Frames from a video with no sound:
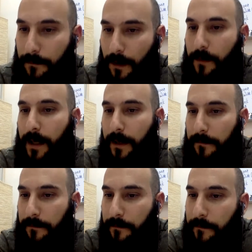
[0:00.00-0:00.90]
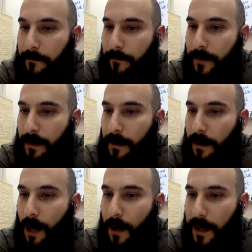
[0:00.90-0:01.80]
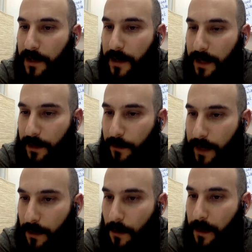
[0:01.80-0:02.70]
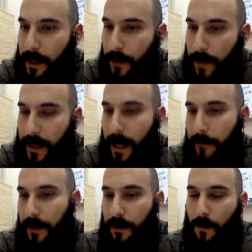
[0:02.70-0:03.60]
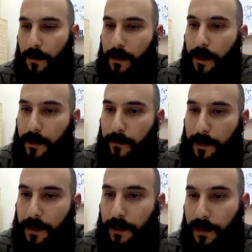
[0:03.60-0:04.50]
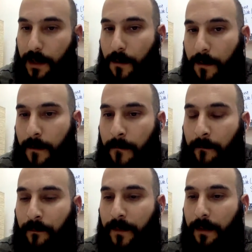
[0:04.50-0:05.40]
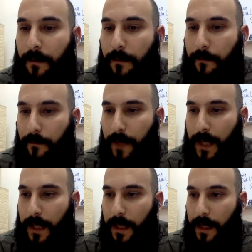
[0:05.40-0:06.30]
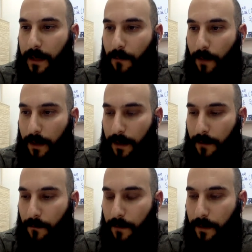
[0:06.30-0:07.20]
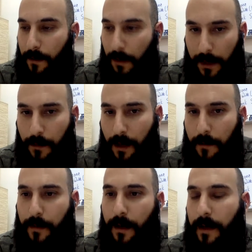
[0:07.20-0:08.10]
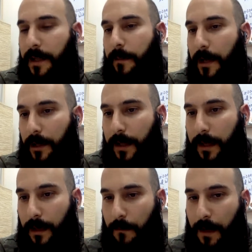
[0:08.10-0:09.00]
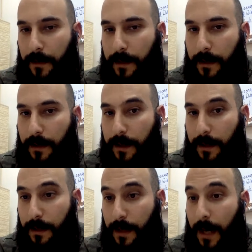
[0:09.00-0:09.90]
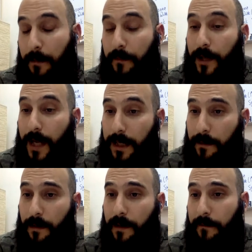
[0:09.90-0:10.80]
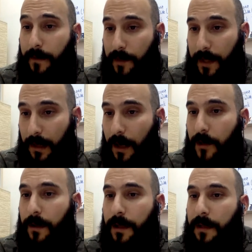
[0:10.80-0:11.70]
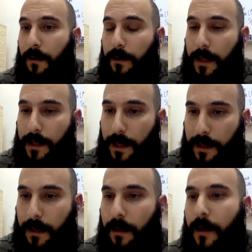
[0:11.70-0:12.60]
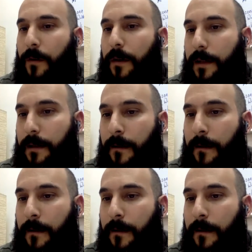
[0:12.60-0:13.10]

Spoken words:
Okay. All right, so I got three in a row. Can you recap the Inkhorn controversy? So, in the early modern period, especially around the time of Shakespeare, the 1500s, early 1600s,